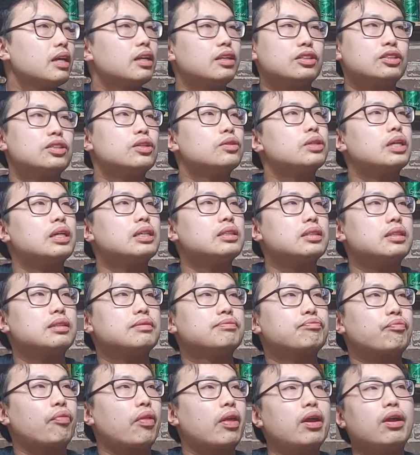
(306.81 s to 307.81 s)
It is so
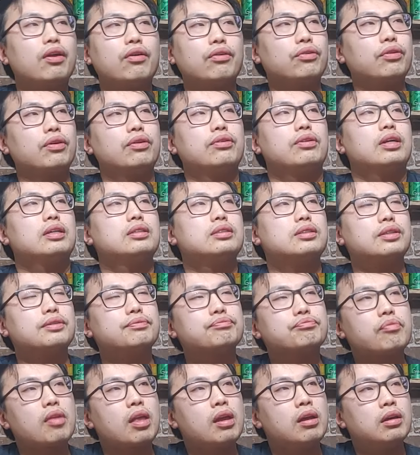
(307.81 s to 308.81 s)
tasty. It is so
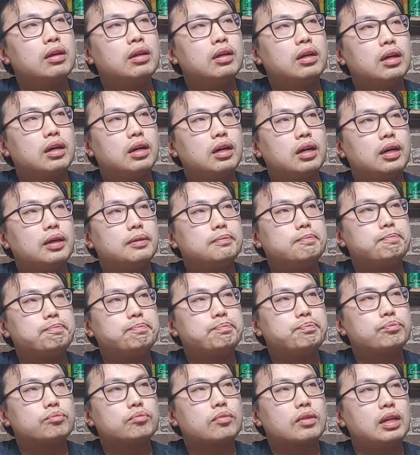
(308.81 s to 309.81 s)
tasty.
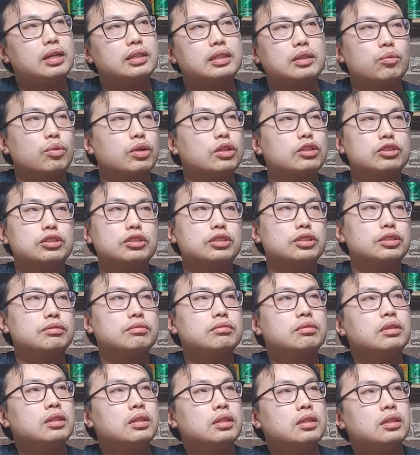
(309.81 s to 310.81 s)
Um, again, one of those
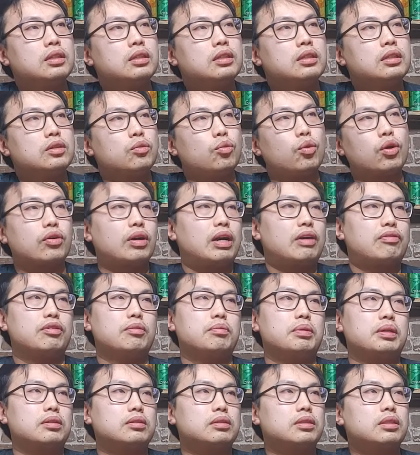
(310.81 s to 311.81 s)
just well
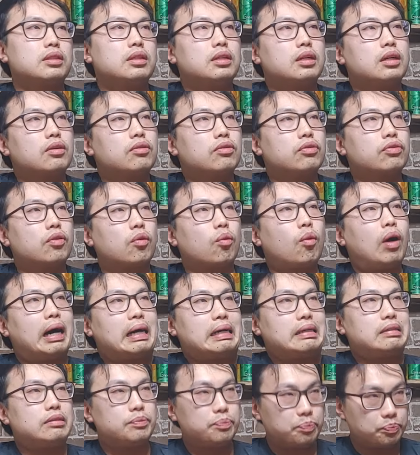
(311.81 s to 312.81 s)
crafted beers. You know, for a
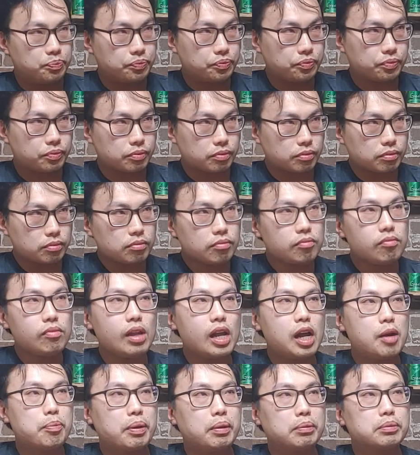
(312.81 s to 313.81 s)
while,
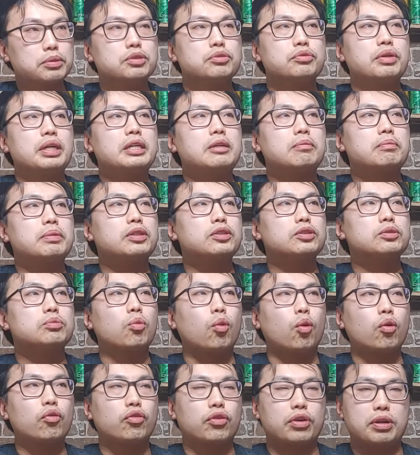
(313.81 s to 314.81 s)
I probably was rating
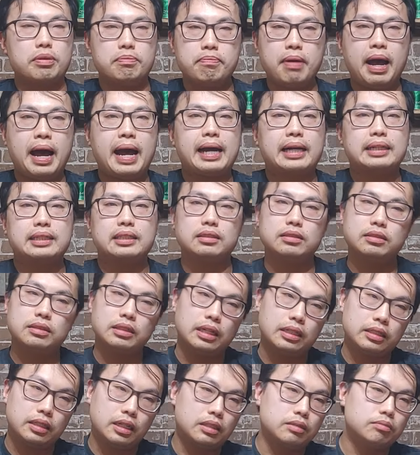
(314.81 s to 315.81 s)
beers more for impact
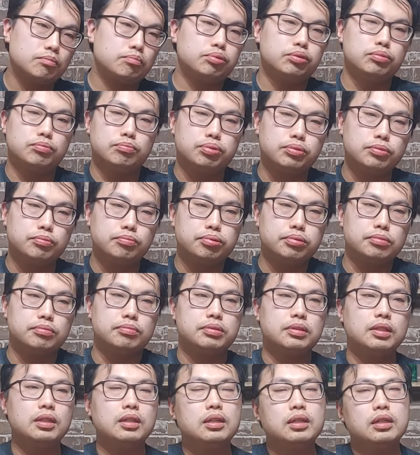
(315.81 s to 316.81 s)
and and, boom, boom,
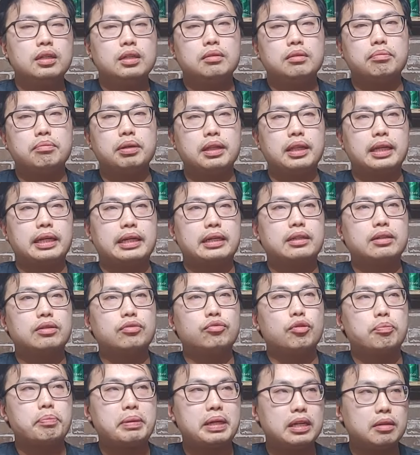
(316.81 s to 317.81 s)
boom, but like
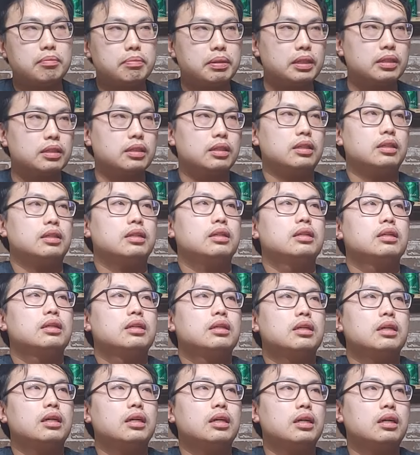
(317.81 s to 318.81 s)
repeatability,
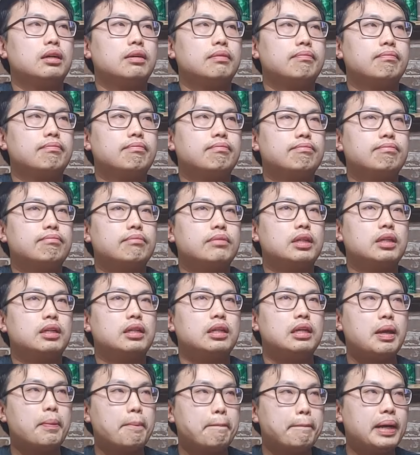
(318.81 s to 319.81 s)
um,
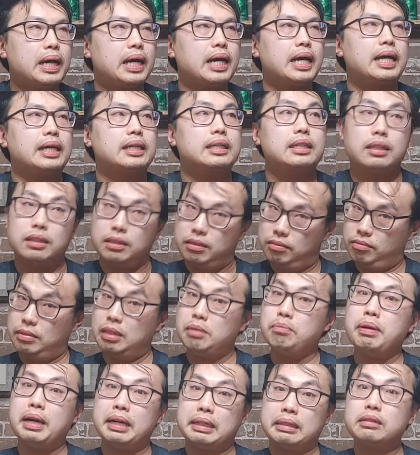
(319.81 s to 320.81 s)
impact,
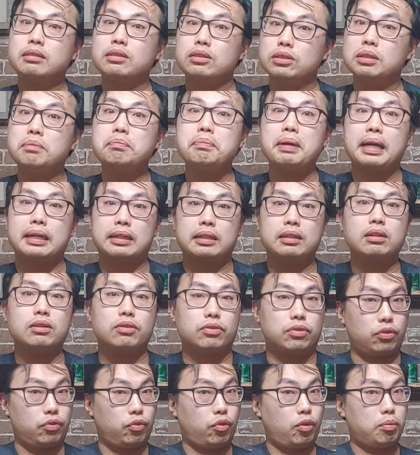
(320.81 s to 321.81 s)
impact. There's impact
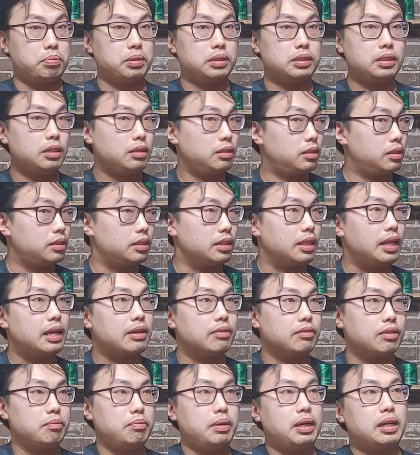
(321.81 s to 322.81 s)
here for four percent. There's a
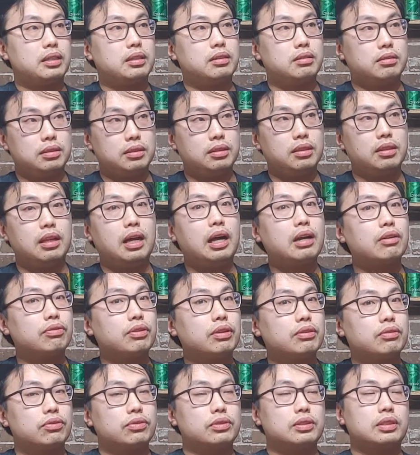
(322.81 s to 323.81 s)
lot of impact here. There's a lot
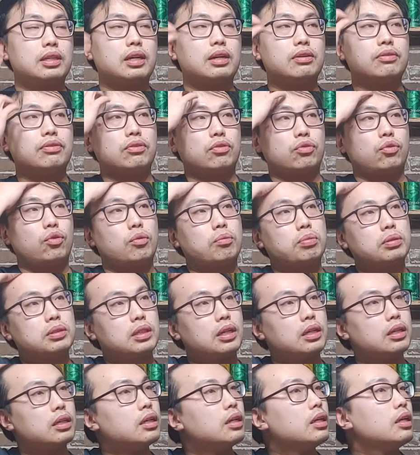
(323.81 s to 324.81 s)
of flavor for this guy for four
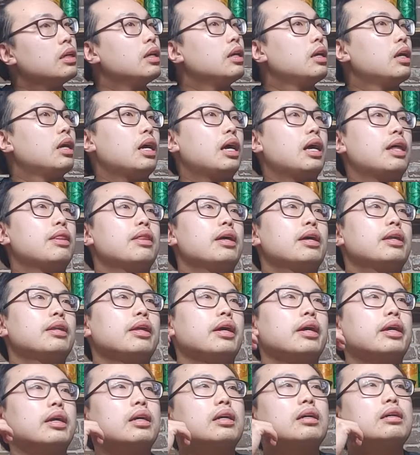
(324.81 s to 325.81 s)
percent, and
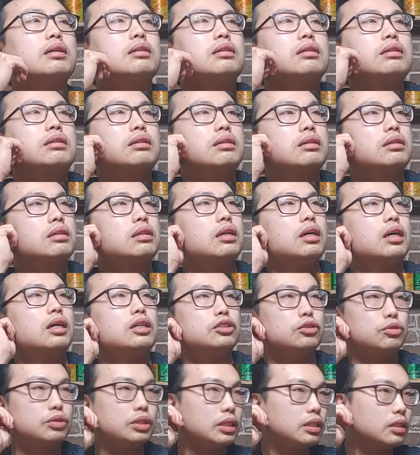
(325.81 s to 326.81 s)
then like
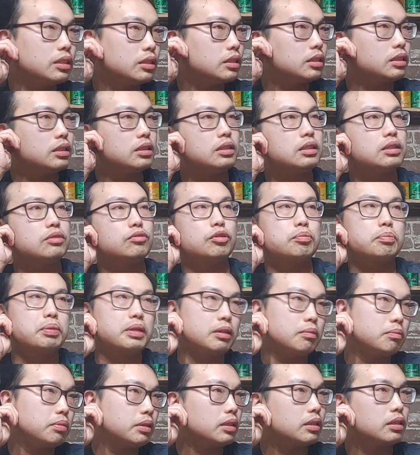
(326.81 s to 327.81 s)
uh, utility and
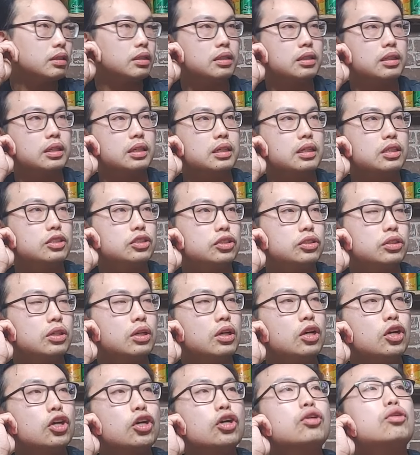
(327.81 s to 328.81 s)
repeatability. Like it
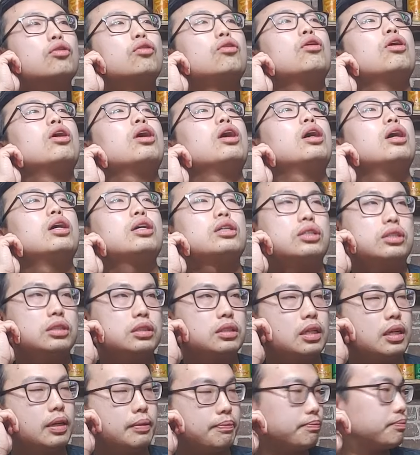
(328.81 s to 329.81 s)
just
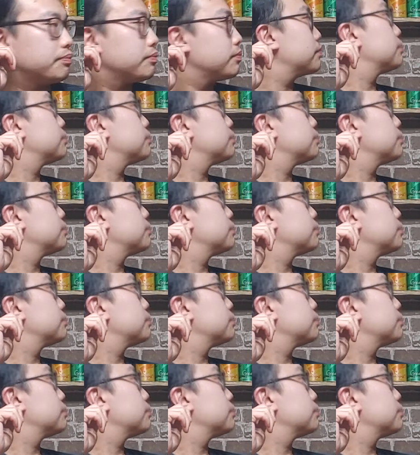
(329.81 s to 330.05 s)
crushes that.